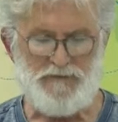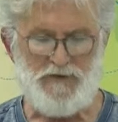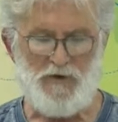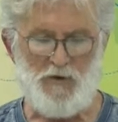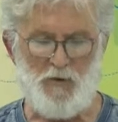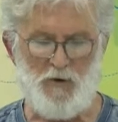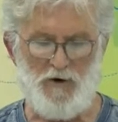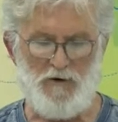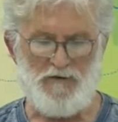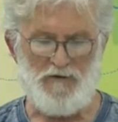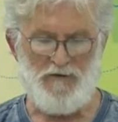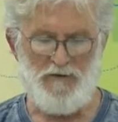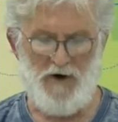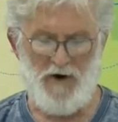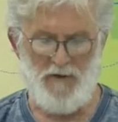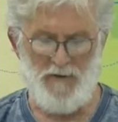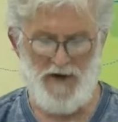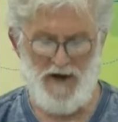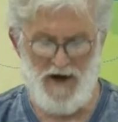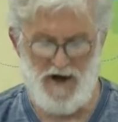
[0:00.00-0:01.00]
The words of
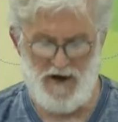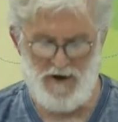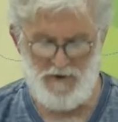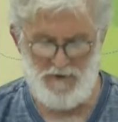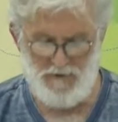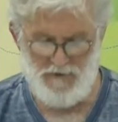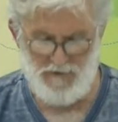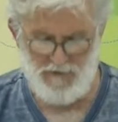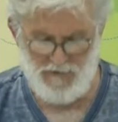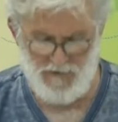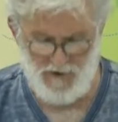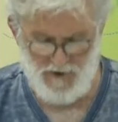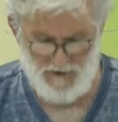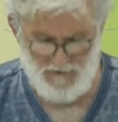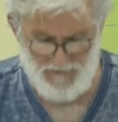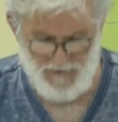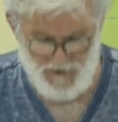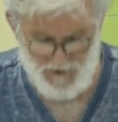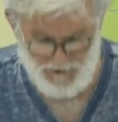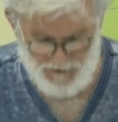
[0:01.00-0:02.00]
Jeremiah, the son
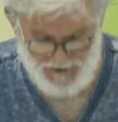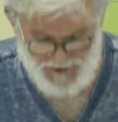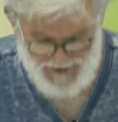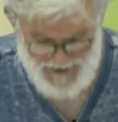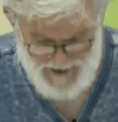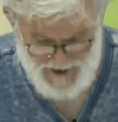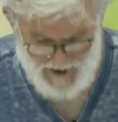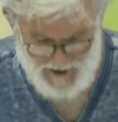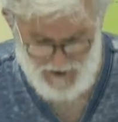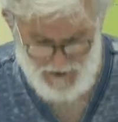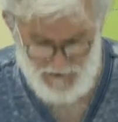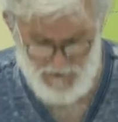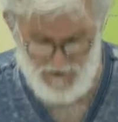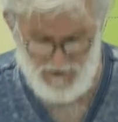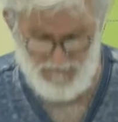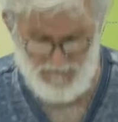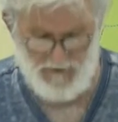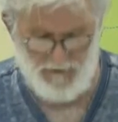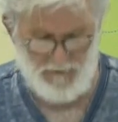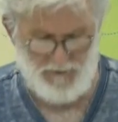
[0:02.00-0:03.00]
of Hilkiah,
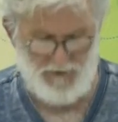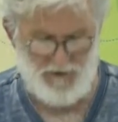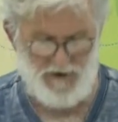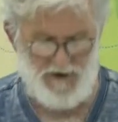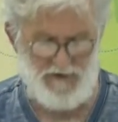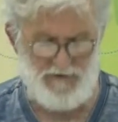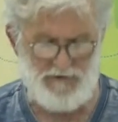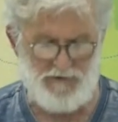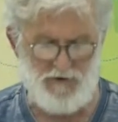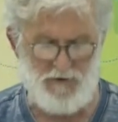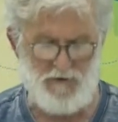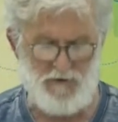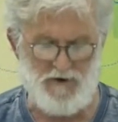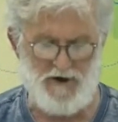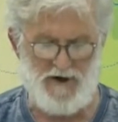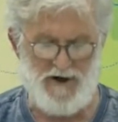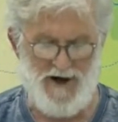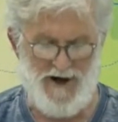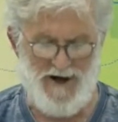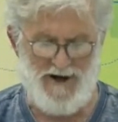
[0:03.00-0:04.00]
of the priest who were
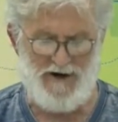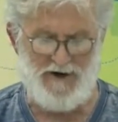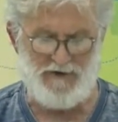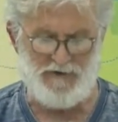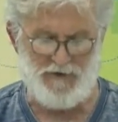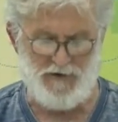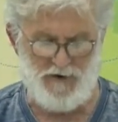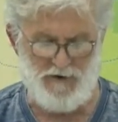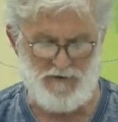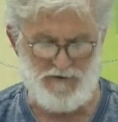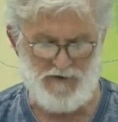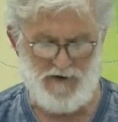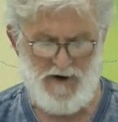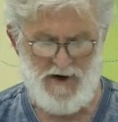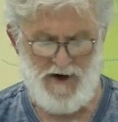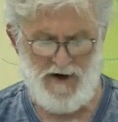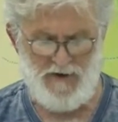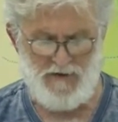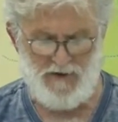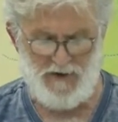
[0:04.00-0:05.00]
in Anatot
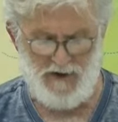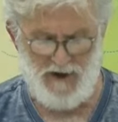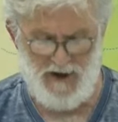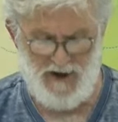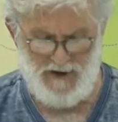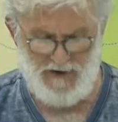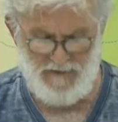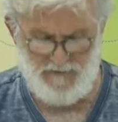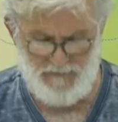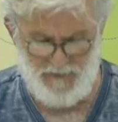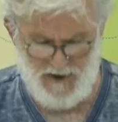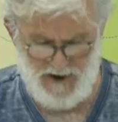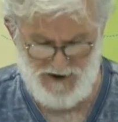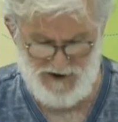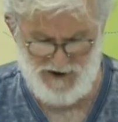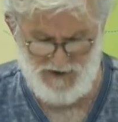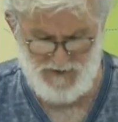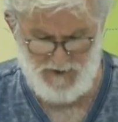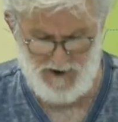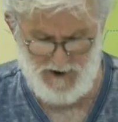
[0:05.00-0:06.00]
in the land of
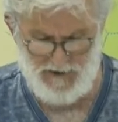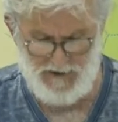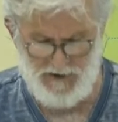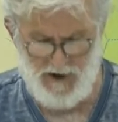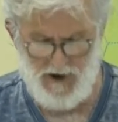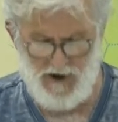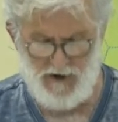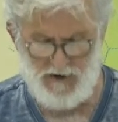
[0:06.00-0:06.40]
Benjamin,